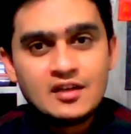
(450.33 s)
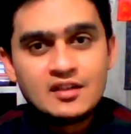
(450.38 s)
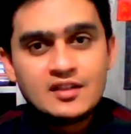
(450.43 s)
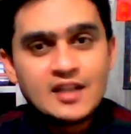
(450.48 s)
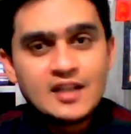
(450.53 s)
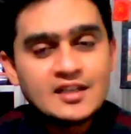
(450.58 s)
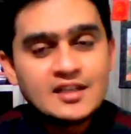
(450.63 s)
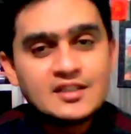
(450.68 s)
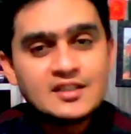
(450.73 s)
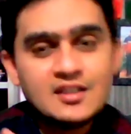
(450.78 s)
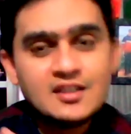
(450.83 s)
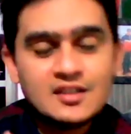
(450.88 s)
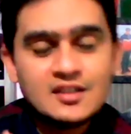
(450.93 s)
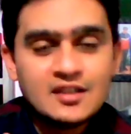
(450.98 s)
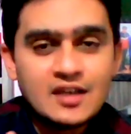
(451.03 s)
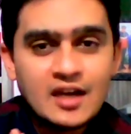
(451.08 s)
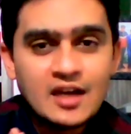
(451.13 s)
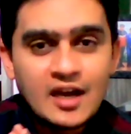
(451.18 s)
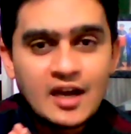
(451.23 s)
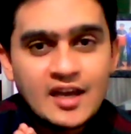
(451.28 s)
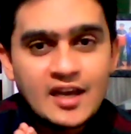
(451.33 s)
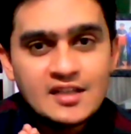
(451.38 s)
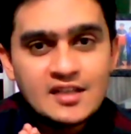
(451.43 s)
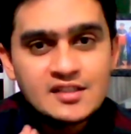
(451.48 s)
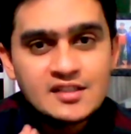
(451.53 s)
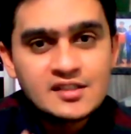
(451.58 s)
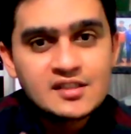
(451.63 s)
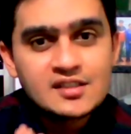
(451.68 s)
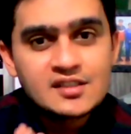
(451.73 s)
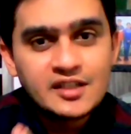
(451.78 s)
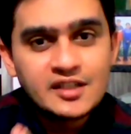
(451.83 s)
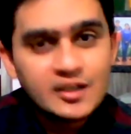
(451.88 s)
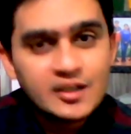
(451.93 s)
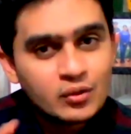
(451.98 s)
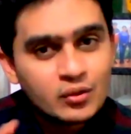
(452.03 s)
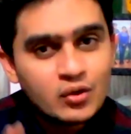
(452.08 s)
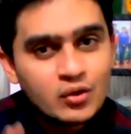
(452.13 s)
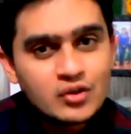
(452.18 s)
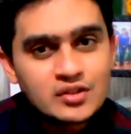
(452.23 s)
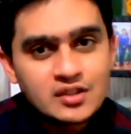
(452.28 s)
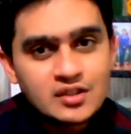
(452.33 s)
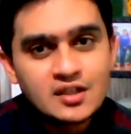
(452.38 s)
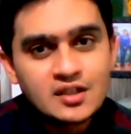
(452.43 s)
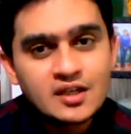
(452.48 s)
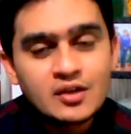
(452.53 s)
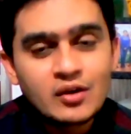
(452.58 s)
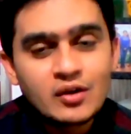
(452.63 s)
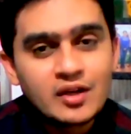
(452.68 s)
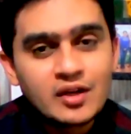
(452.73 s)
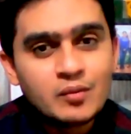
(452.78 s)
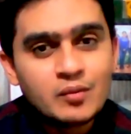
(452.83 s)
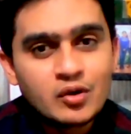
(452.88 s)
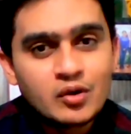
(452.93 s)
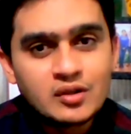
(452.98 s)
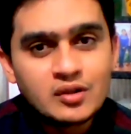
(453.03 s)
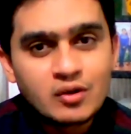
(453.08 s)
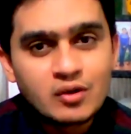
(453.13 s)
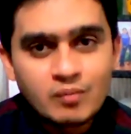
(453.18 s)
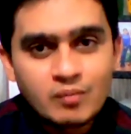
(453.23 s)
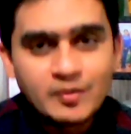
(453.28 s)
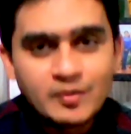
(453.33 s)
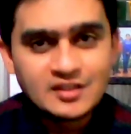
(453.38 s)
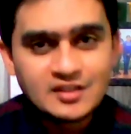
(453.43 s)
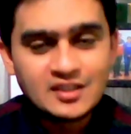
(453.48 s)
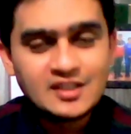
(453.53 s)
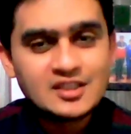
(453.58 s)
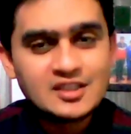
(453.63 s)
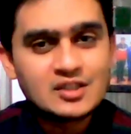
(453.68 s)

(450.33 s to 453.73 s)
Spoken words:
that I just need to concentrate on important topics.